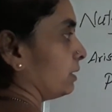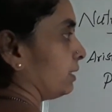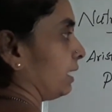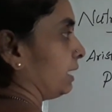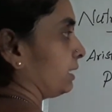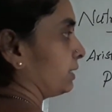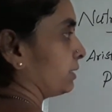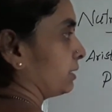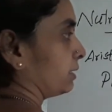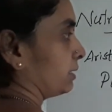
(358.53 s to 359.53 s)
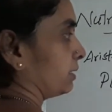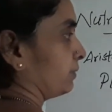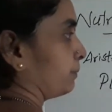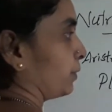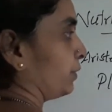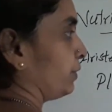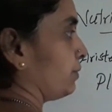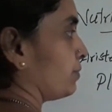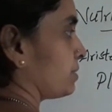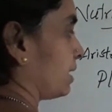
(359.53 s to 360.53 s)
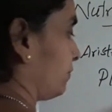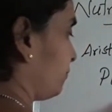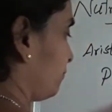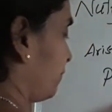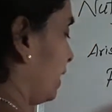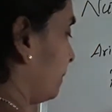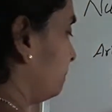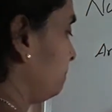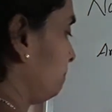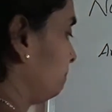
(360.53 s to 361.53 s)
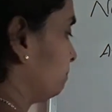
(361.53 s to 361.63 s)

that produce that from